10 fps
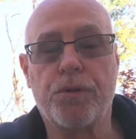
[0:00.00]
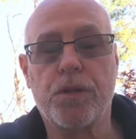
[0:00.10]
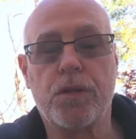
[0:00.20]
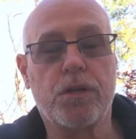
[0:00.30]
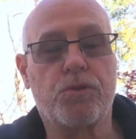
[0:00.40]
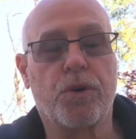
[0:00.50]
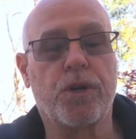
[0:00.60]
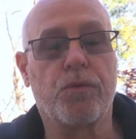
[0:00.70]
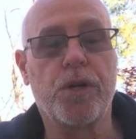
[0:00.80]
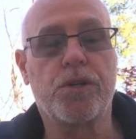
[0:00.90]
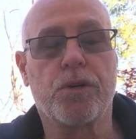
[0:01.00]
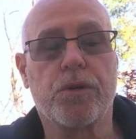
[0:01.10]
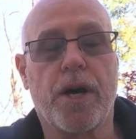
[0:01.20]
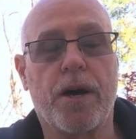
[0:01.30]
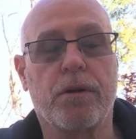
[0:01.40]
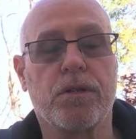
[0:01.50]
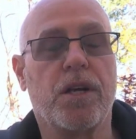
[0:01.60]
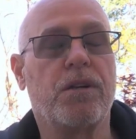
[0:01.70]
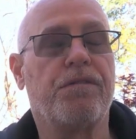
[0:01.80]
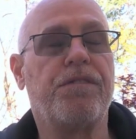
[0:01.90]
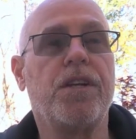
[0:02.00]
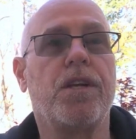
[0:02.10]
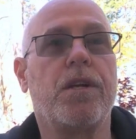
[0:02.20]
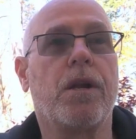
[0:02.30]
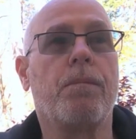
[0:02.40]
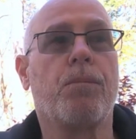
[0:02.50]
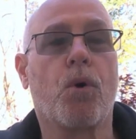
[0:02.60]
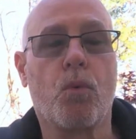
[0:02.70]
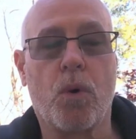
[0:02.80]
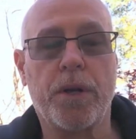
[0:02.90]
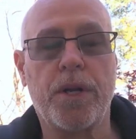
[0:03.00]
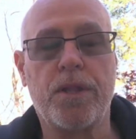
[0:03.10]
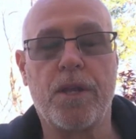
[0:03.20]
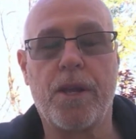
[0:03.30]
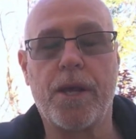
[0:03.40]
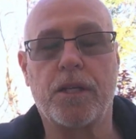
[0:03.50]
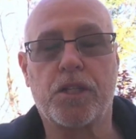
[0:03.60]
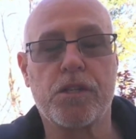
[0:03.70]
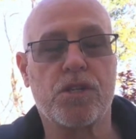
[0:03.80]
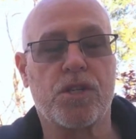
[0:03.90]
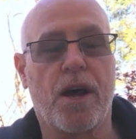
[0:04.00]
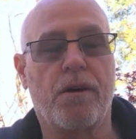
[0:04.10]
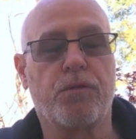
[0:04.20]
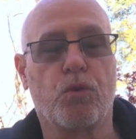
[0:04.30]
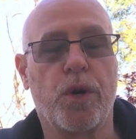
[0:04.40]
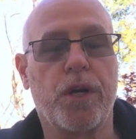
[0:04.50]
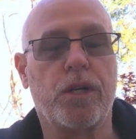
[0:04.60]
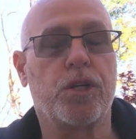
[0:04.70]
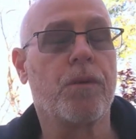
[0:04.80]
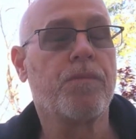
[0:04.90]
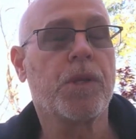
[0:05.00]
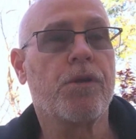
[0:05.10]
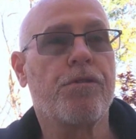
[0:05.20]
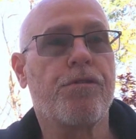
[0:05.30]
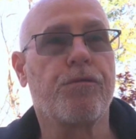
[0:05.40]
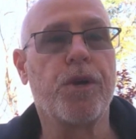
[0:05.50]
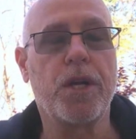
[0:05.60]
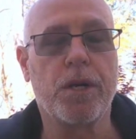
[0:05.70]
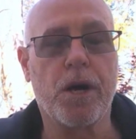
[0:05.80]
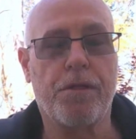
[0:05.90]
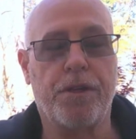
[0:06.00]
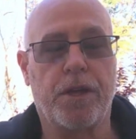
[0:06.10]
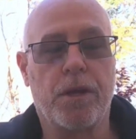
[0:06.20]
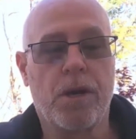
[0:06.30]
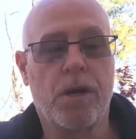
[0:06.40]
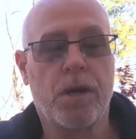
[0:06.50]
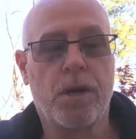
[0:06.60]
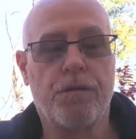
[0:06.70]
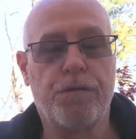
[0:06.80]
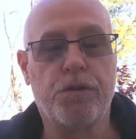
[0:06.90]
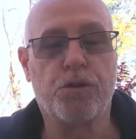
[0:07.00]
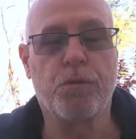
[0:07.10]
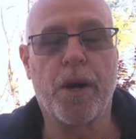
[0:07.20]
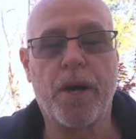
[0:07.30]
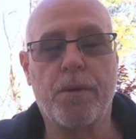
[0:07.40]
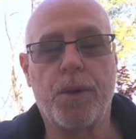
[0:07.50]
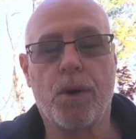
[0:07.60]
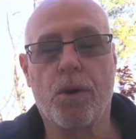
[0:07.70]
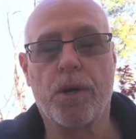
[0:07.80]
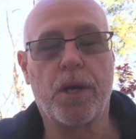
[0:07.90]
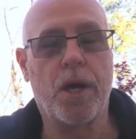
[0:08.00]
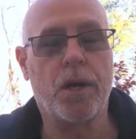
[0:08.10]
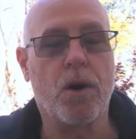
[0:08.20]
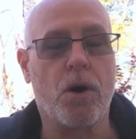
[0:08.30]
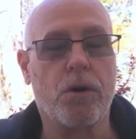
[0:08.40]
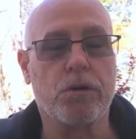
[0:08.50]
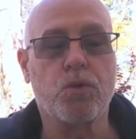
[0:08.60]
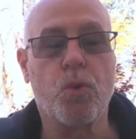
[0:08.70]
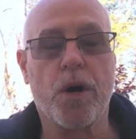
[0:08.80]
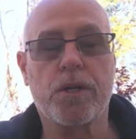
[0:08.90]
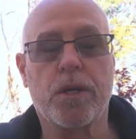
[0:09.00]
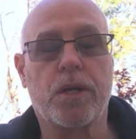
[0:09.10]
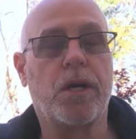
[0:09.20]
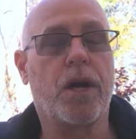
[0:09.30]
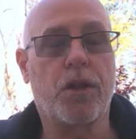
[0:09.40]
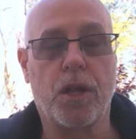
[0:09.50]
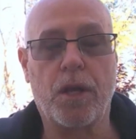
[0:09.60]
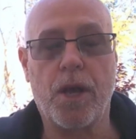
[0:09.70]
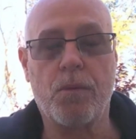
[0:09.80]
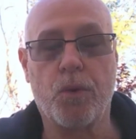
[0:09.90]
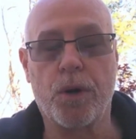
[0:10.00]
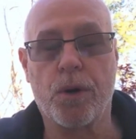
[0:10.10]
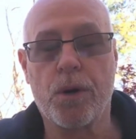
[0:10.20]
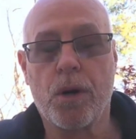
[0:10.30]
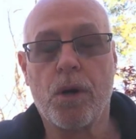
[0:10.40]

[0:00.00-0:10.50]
the district and regional titles and defeated number one in the nation, Southridge, 3-0? Future Miami Hurricane Carlos Huerta kicked the game winner,